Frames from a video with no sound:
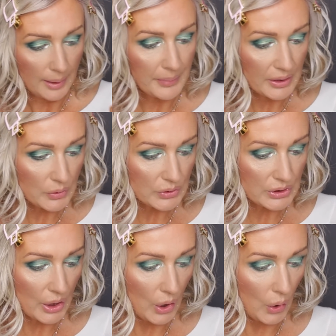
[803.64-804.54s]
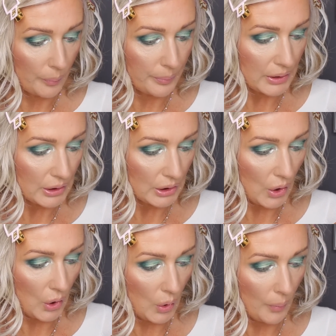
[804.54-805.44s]
I might use the
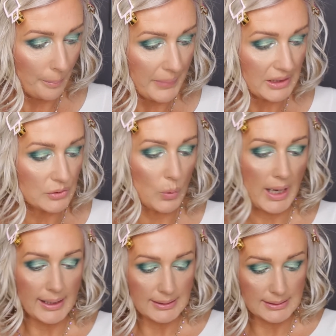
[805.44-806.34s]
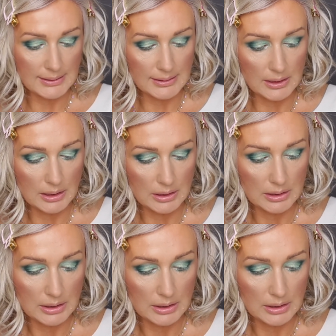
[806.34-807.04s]
Hobby or Midwest.